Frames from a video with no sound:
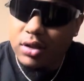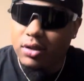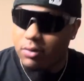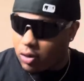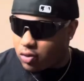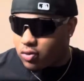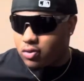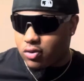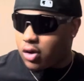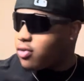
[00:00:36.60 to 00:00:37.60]
Move.
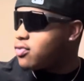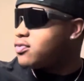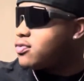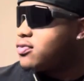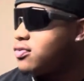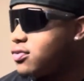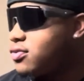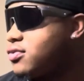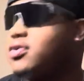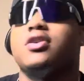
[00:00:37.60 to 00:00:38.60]
Go.
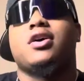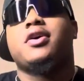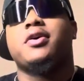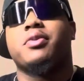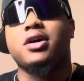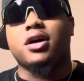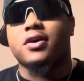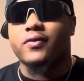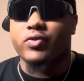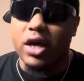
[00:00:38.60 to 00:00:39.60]
But yeah,
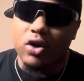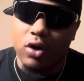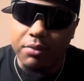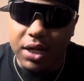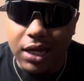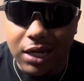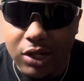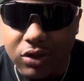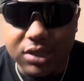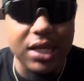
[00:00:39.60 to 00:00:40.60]
I know it's been a
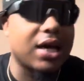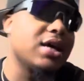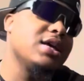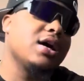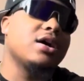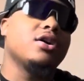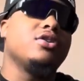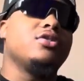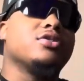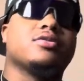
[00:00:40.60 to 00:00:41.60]
long time, y'all. You
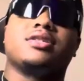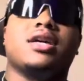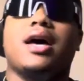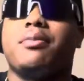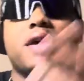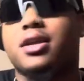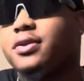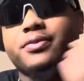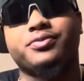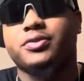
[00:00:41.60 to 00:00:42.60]
know what I'm saying? I've been
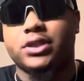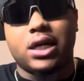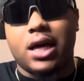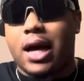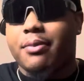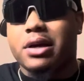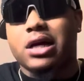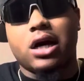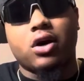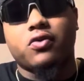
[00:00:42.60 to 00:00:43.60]
I've been
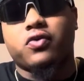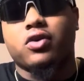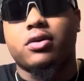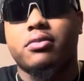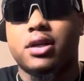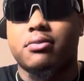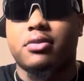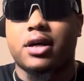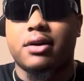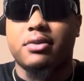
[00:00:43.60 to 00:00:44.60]
gone for a minute,
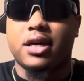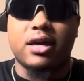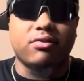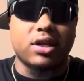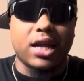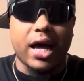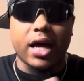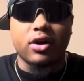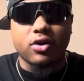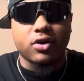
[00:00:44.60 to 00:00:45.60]
bro. I've been having a
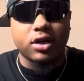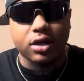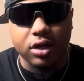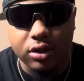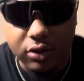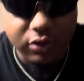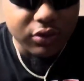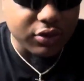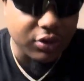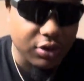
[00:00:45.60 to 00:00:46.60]
lot going on.
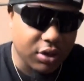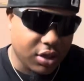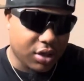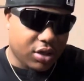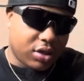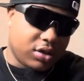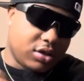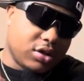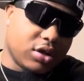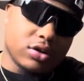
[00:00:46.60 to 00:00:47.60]
You
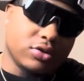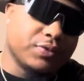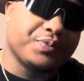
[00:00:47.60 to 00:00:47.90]
know.